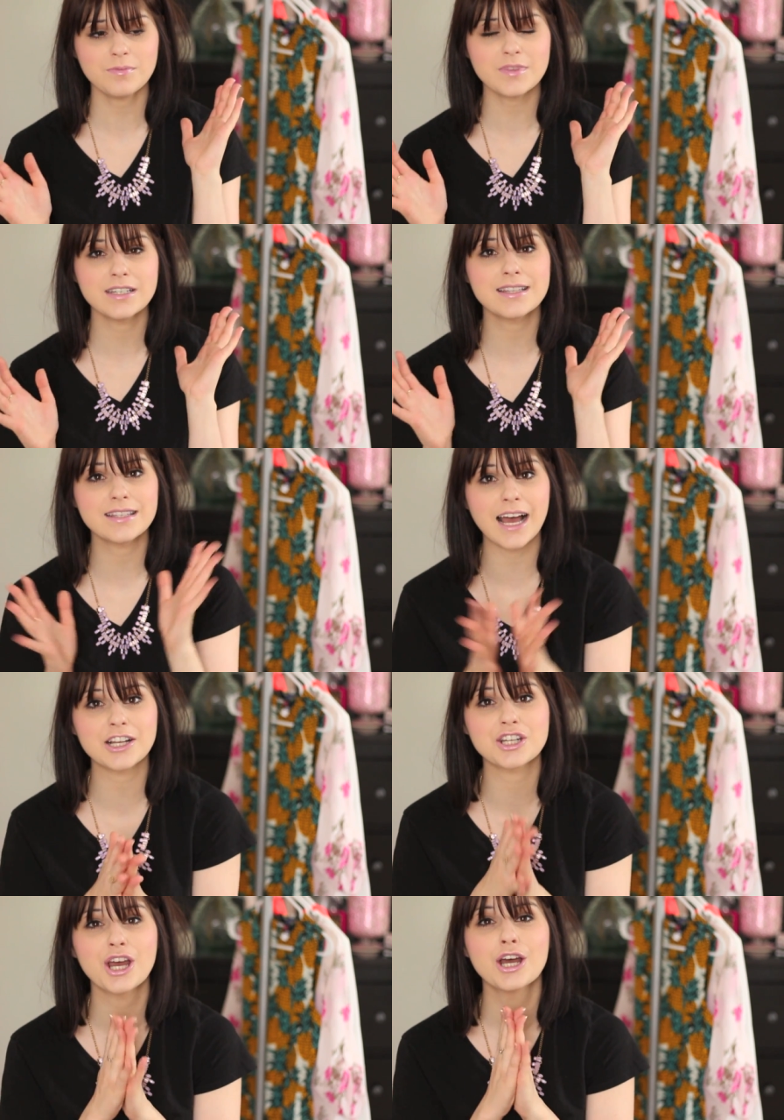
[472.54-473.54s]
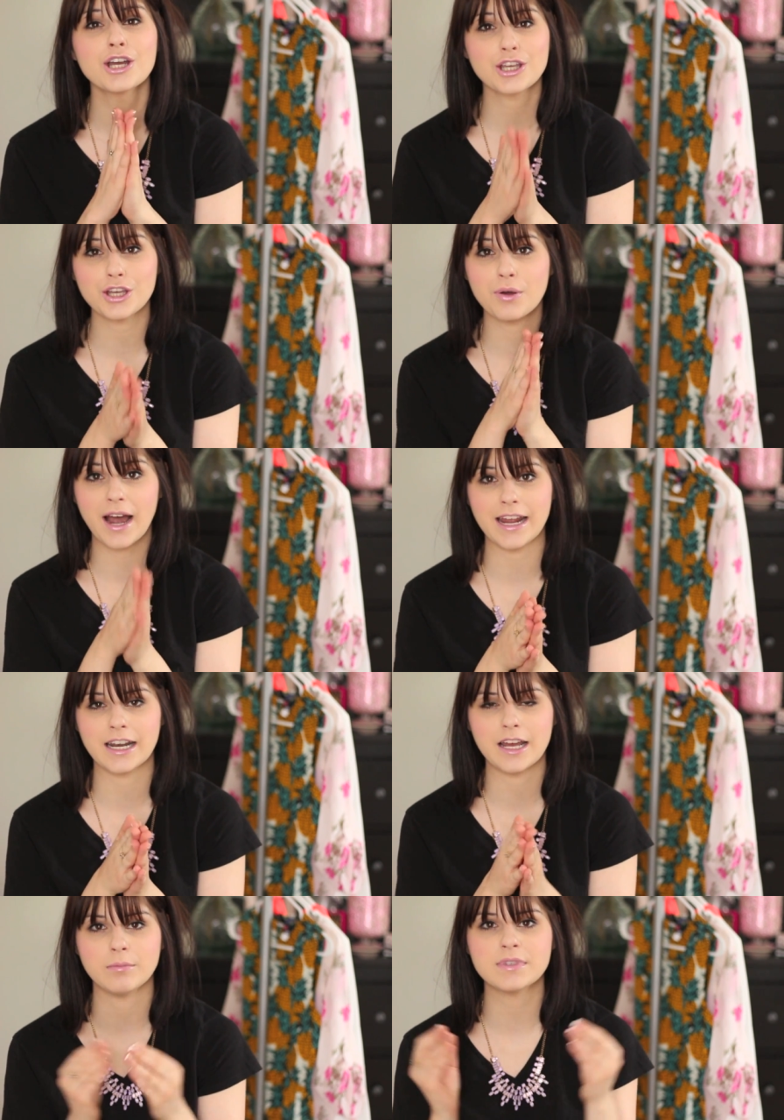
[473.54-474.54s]
Such cute
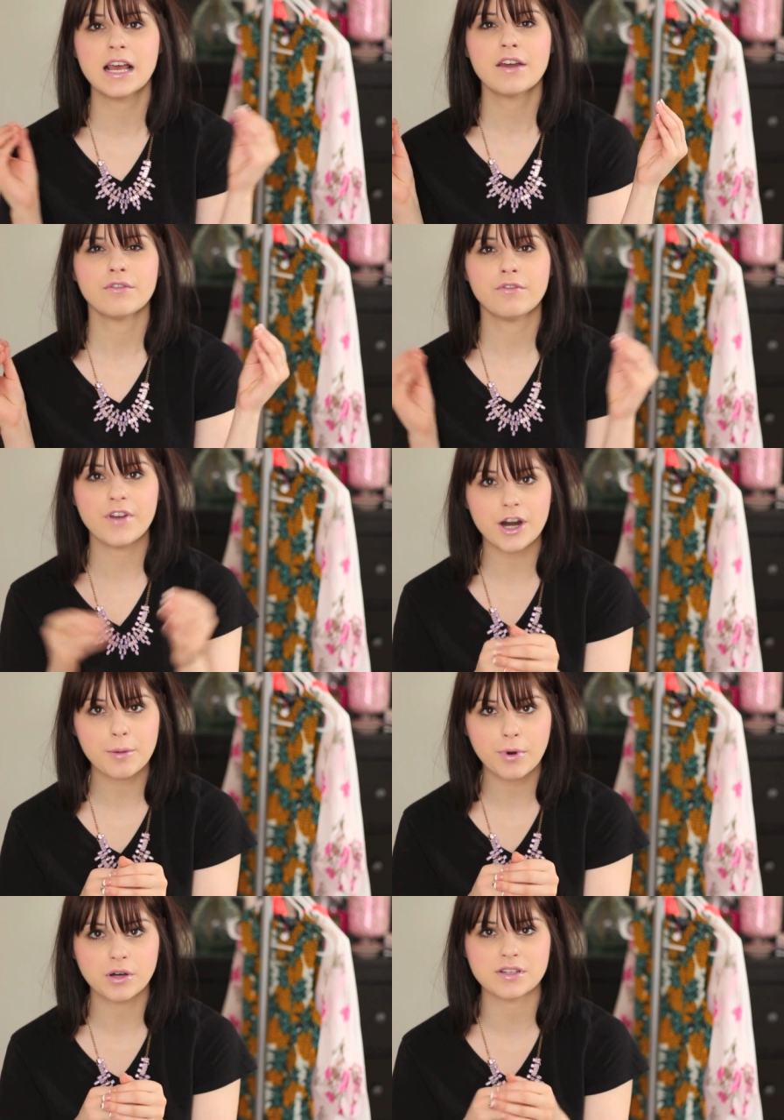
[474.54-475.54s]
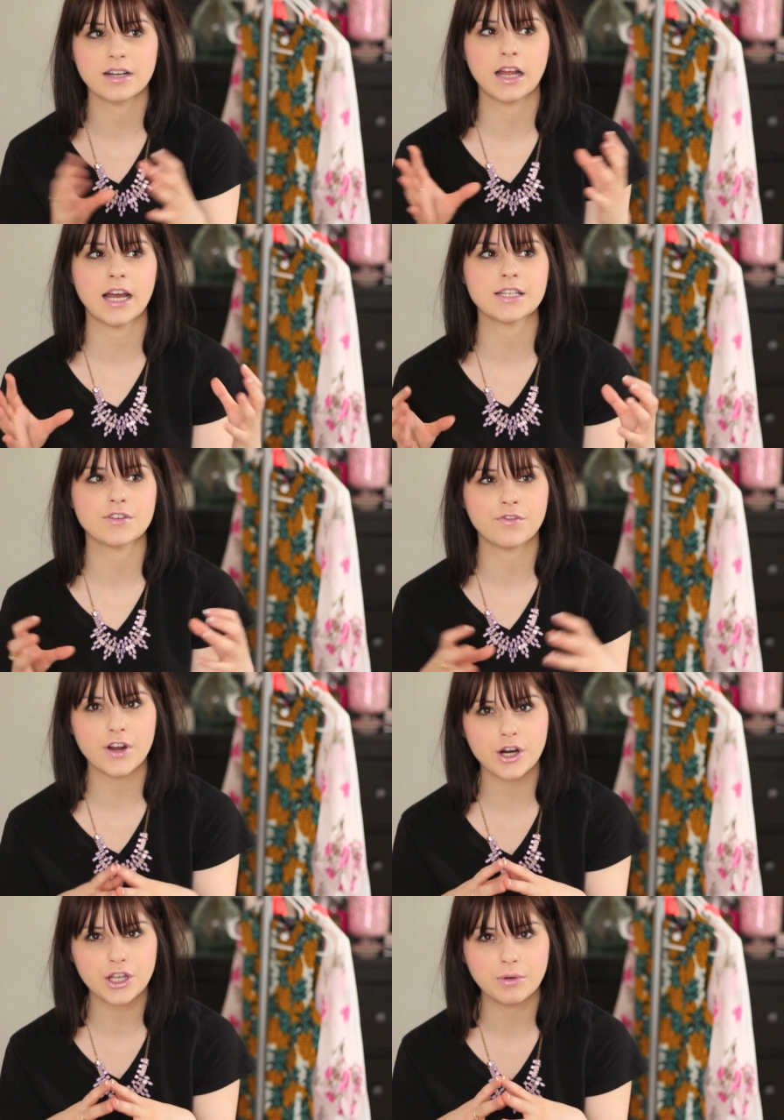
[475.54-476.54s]
items, very personalized,
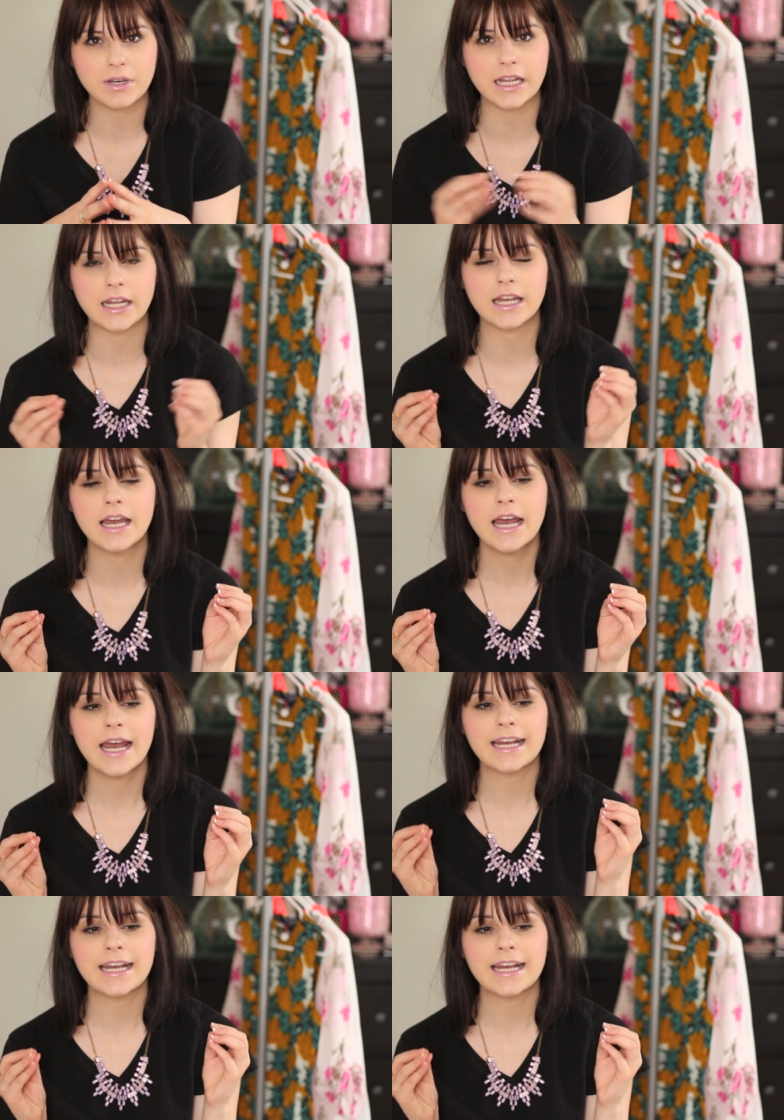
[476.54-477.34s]
very unique.